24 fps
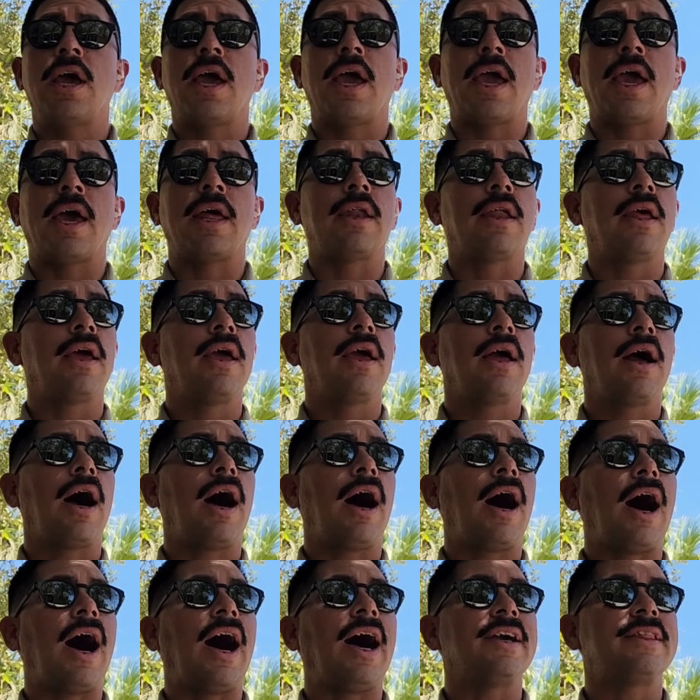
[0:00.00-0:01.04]
and
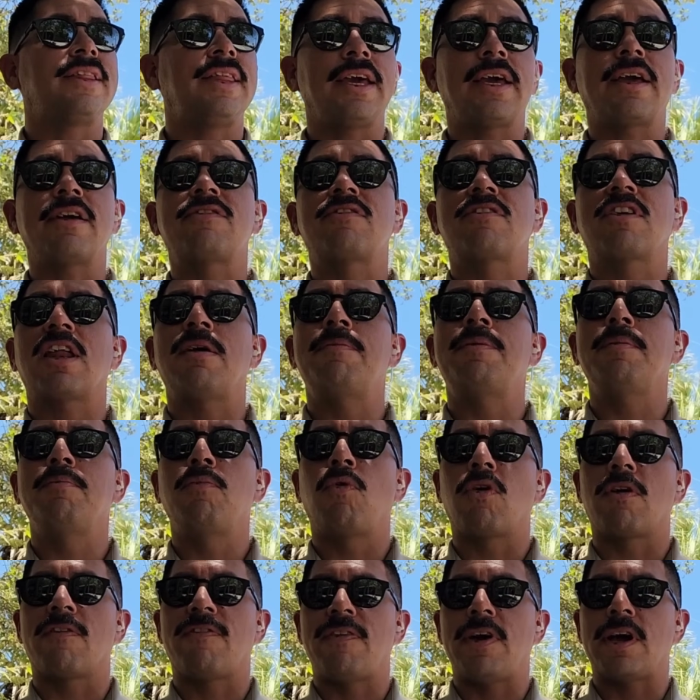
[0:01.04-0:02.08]
I think it's gonna be
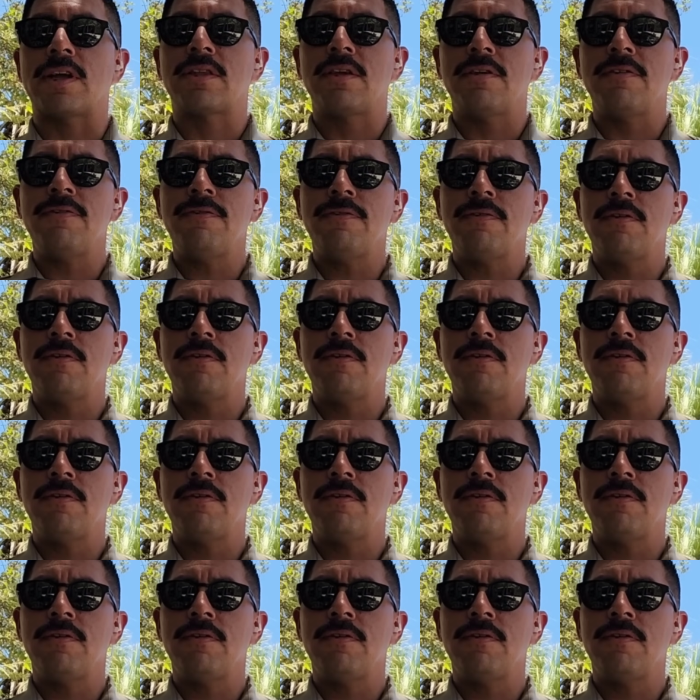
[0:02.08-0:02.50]
more effective